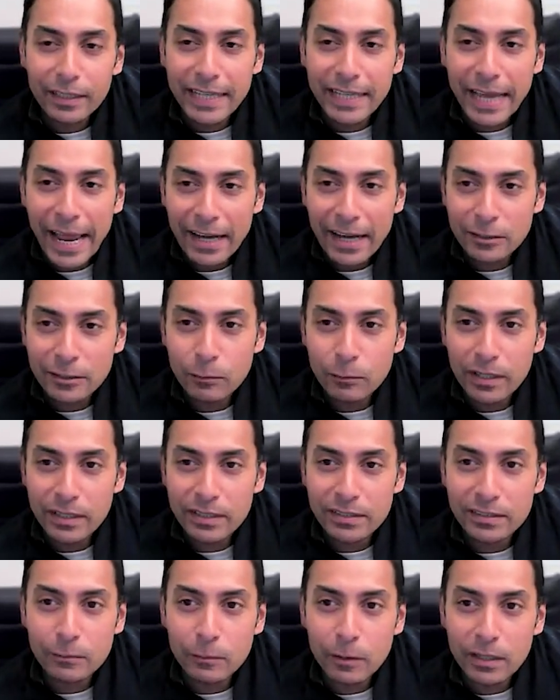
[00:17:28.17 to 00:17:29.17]
tax one
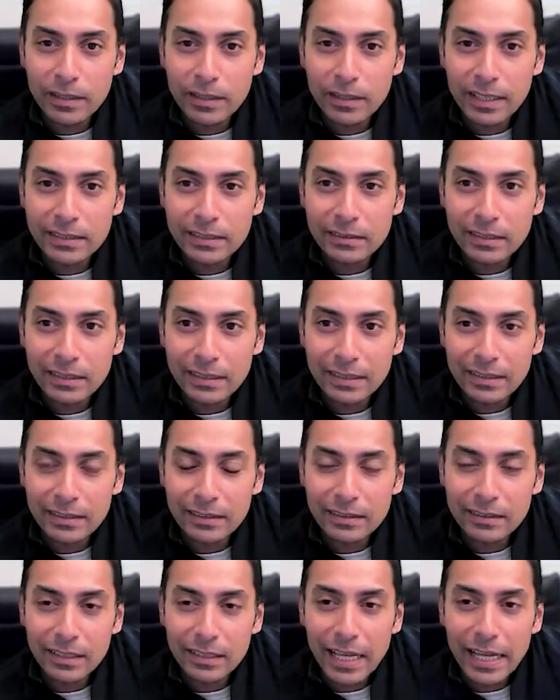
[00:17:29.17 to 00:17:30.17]
is the one that's
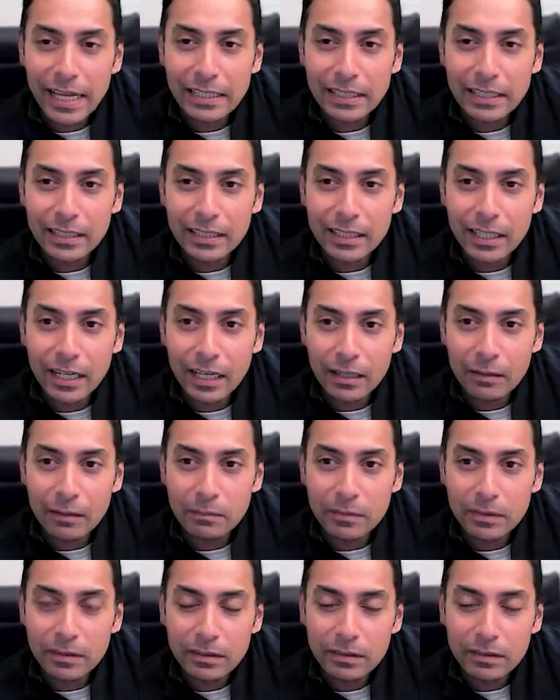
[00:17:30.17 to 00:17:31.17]
likely to
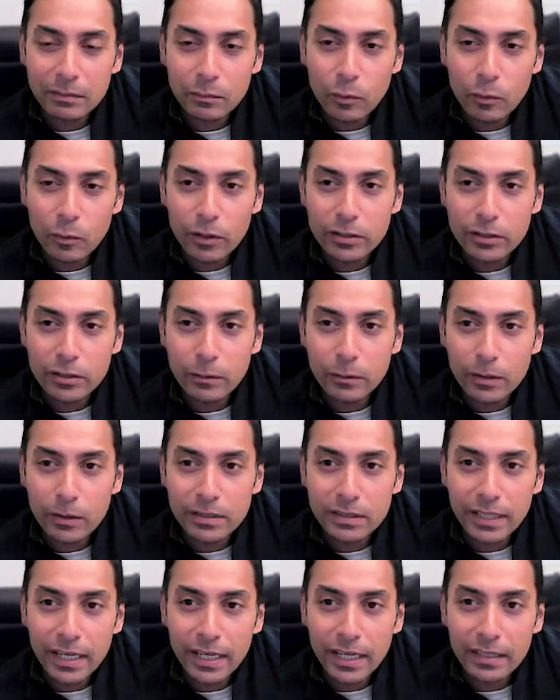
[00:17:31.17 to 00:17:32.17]
come more
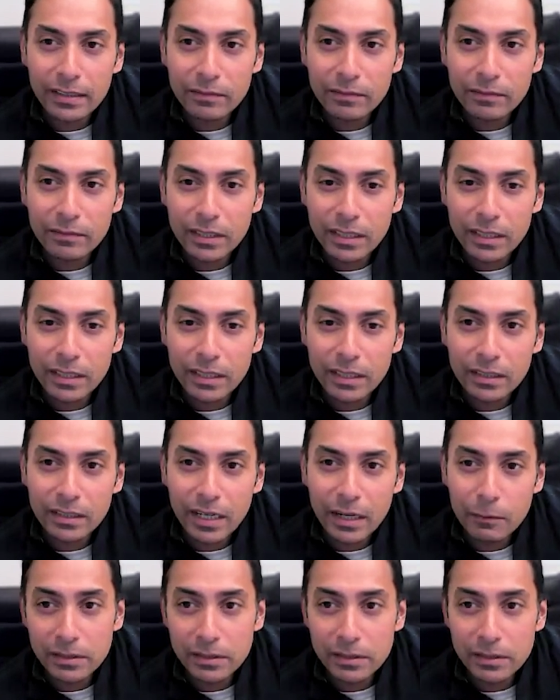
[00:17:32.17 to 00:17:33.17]
towards the end of the year,
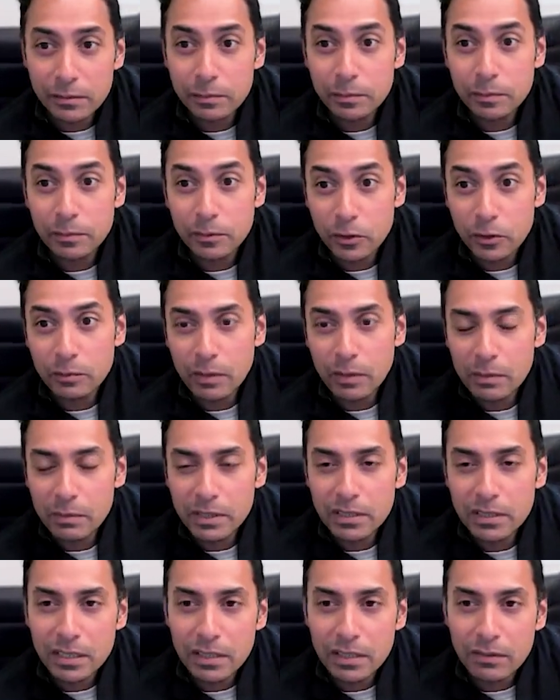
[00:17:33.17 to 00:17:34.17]
I would assume. I
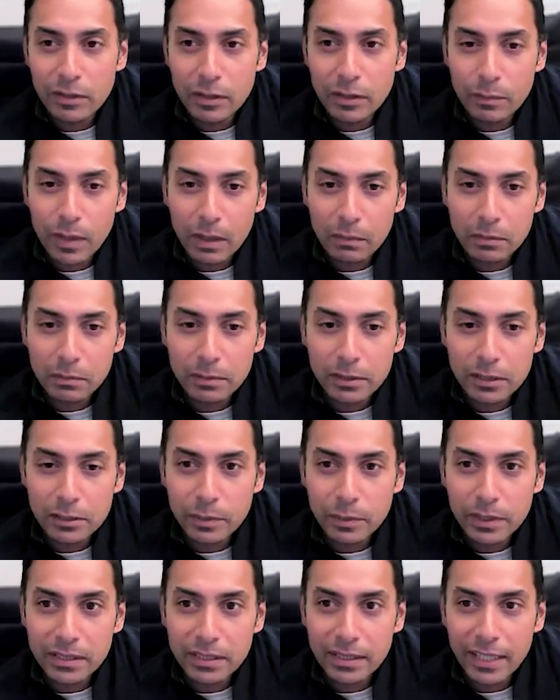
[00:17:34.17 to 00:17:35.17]
mean, Steve could probably
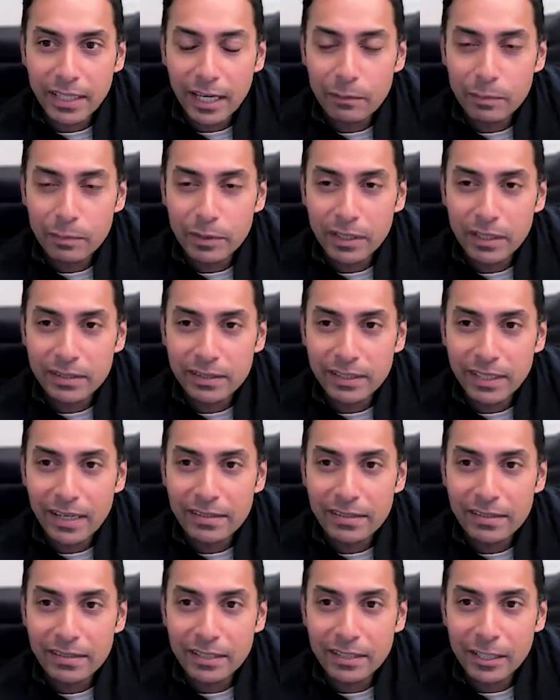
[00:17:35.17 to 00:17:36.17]
speak to that because he
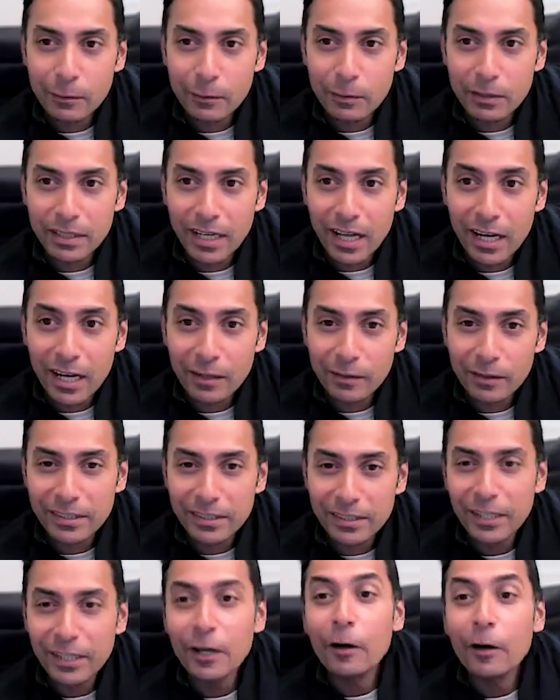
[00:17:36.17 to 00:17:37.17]
has to deal with
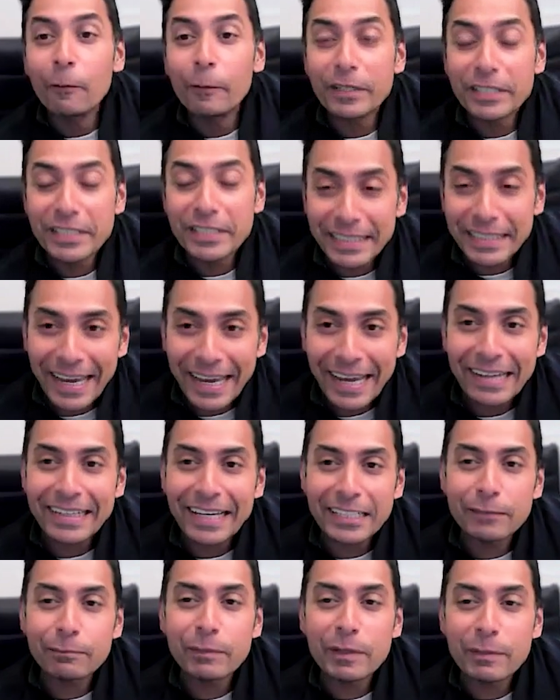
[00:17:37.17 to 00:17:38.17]
Congress, which again
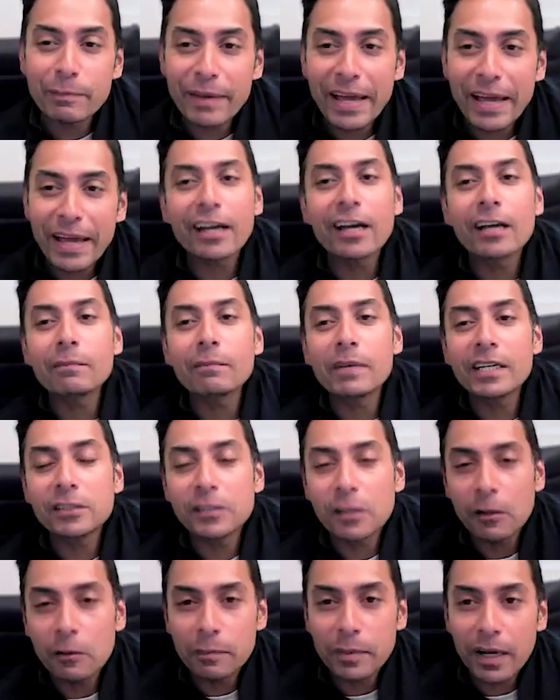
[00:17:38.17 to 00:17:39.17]
gets me back on my
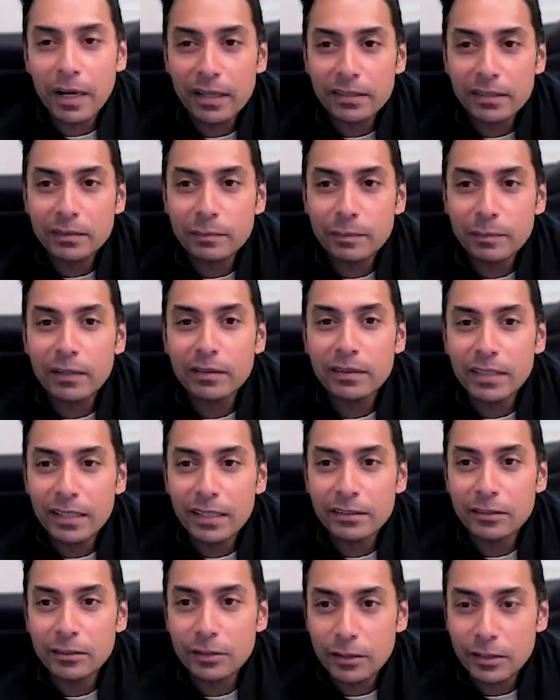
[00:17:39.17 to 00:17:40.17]
soapbox about the
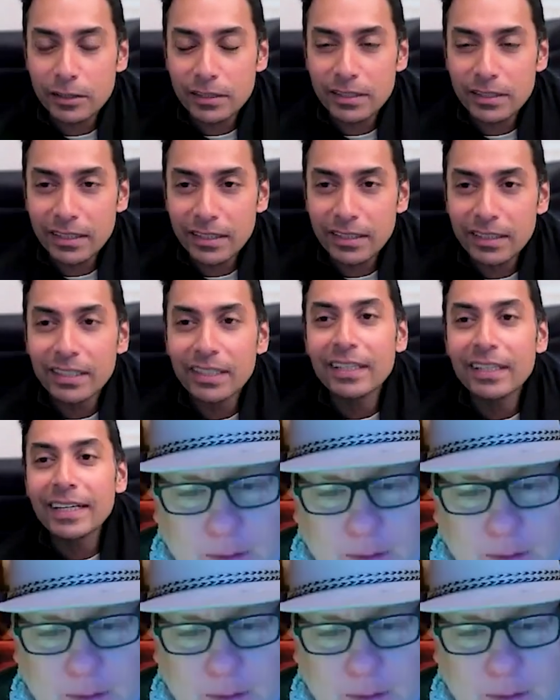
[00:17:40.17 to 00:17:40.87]
uncertainty.